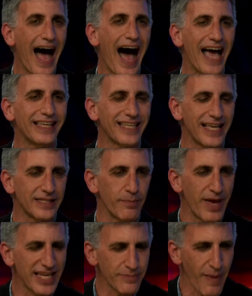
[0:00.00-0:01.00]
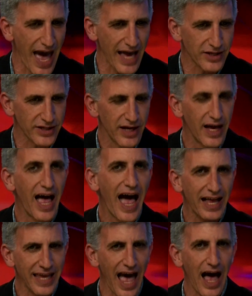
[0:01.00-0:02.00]
I sense mismatch.
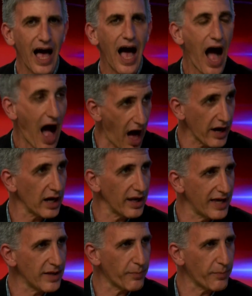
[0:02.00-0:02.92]
And yeah, I'm going to lay the